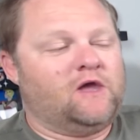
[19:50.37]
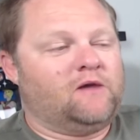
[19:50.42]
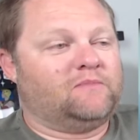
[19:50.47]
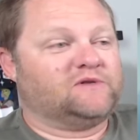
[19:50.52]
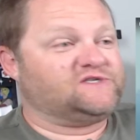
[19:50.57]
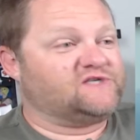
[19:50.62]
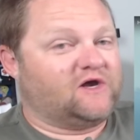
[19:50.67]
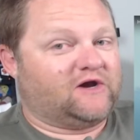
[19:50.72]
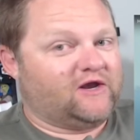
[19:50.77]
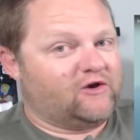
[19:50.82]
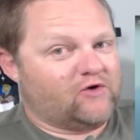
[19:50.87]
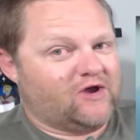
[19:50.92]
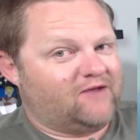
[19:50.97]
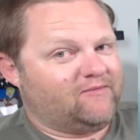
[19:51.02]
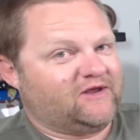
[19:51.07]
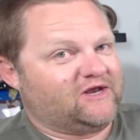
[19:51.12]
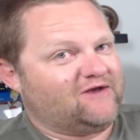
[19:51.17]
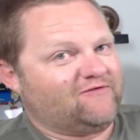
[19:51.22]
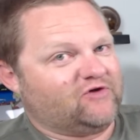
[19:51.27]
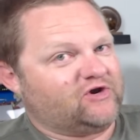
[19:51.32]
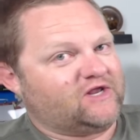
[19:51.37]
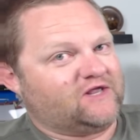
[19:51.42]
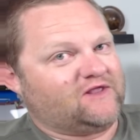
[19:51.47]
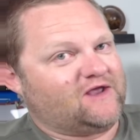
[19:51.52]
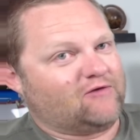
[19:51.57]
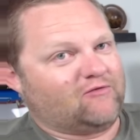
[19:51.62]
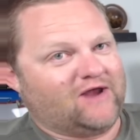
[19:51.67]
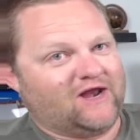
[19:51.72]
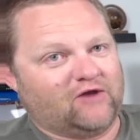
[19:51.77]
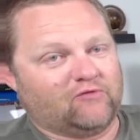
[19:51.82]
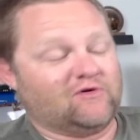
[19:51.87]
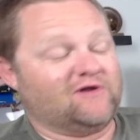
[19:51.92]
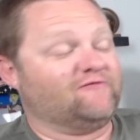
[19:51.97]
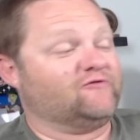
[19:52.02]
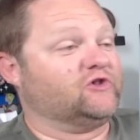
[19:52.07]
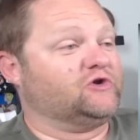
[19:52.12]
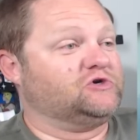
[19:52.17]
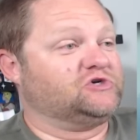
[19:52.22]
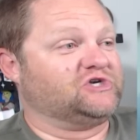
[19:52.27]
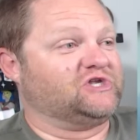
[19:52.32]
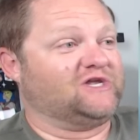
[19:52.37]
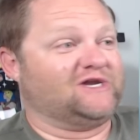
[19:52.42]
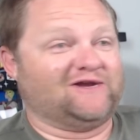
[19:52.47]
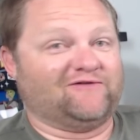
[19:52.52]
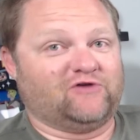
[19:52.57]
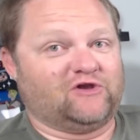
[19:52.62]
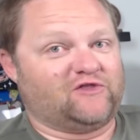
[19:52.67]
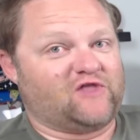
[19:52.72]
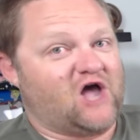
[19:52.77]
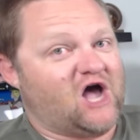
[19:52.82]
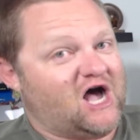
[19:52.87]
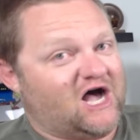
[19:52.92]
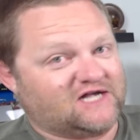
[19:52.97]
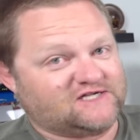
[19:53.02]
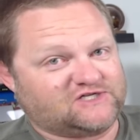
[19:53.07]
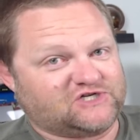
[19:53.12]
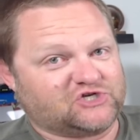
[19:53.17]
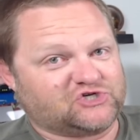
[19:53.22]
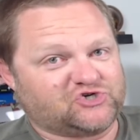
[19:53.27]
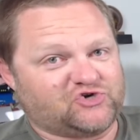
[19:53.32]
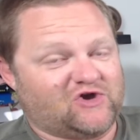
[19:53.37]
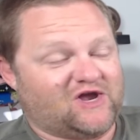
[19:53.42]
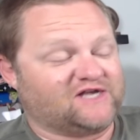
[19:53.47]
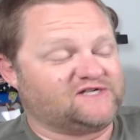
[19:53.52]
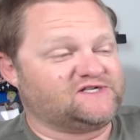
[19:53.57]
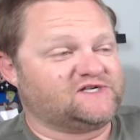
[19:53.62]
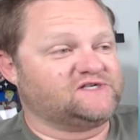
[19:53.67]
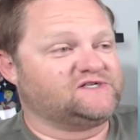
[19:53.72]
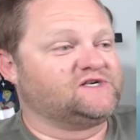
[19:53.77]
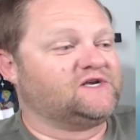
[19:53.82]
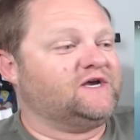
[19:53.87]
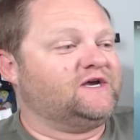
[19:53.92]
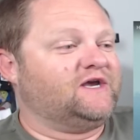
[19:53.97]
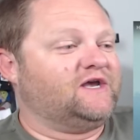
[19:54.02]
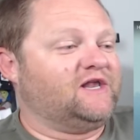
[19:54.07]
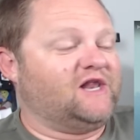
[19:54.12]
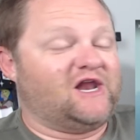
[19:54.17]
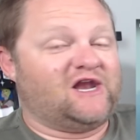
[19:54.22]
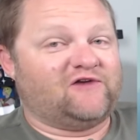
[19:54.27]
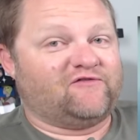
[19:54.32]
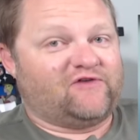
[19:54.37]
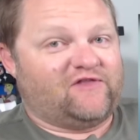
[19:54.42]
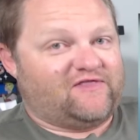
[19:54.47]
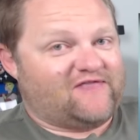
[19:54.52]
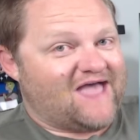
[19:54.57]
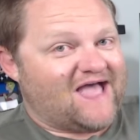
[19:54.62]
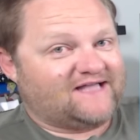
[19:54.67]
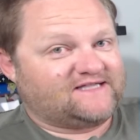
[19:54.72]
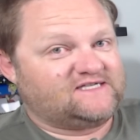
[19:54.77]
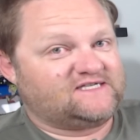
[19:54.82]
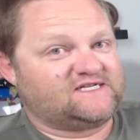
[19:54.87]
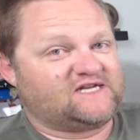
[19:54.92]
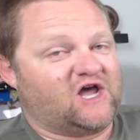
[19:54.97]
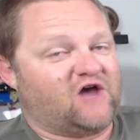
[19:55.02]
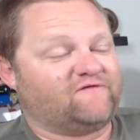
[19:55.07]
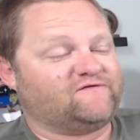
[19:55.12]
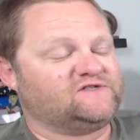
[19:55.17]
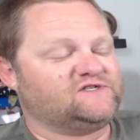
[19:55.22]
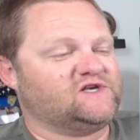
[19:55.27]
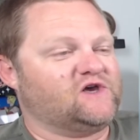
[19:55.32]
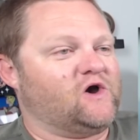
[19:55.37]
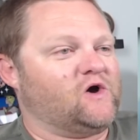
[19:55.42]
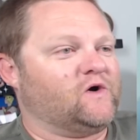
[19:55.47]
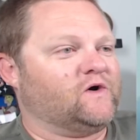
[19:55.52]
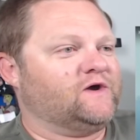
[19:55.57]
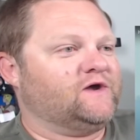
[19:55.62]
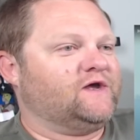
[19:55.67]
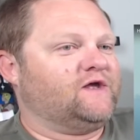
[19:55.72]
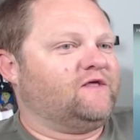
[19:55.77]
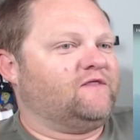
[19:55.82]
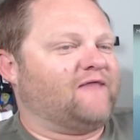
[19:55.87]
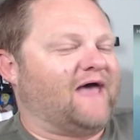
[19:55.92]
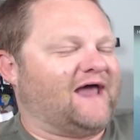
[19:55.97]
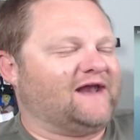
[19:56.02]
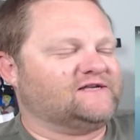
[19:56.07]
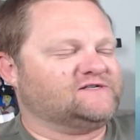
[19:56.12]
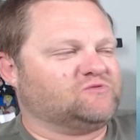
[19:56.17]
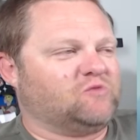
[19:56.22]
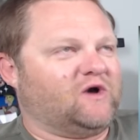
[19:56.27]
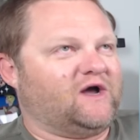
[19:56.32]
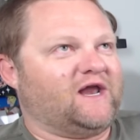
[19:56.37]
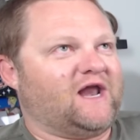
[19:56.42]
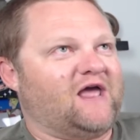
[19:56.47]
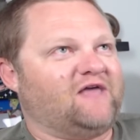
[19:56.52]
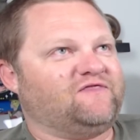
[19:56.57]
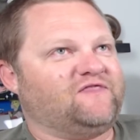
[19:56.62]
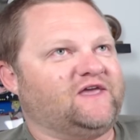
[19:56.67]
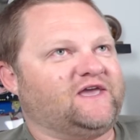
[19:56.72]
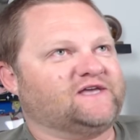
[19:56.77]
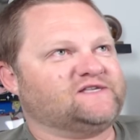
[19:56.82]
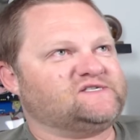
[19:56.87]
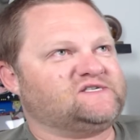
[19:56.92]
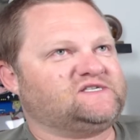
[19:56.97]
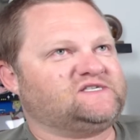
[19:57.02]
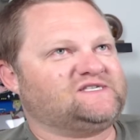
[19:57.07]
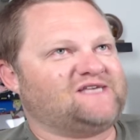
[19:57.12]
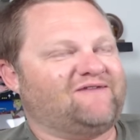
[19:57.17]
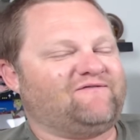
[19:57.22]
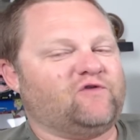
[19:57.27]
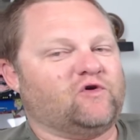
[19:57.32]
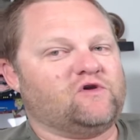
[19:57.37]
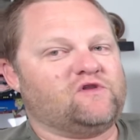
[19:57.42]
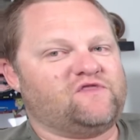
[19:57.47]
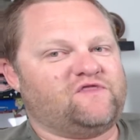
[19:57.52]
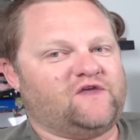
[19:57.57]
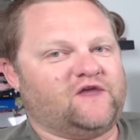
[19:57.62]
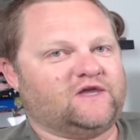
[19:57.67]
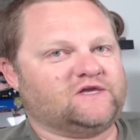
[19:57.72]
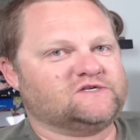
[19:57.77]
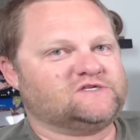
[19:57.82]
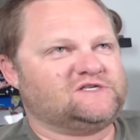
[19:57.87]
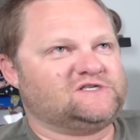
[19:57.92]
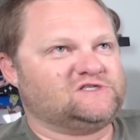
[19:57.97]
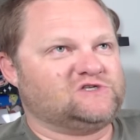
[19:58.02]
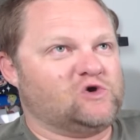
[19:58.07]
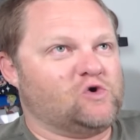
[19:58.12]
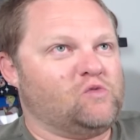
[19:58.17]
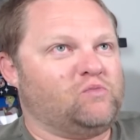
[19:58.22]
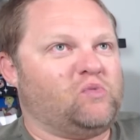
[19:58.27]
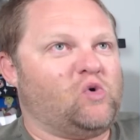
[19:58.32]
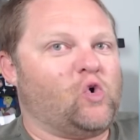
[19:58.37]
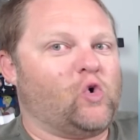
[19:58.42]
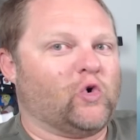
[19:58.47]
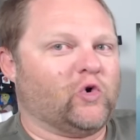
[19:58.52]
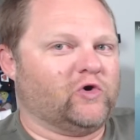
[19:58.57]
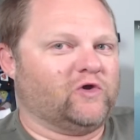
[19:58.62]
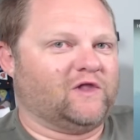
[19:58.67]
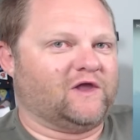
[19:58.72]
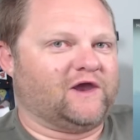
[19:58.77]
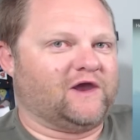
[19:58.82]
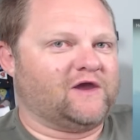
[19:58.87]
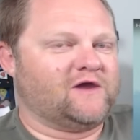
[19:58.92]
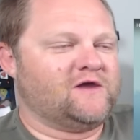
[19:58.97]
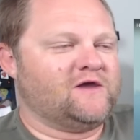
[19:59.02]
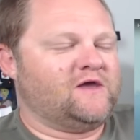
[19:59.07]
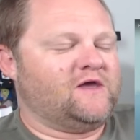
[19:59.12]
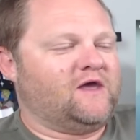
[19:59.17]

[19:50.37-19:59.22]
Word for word: But Saudi Arabia never did the Iranian Revolution. They never did the hostage crisis, and they never that stuff. So that is what I think has severed things so poorly.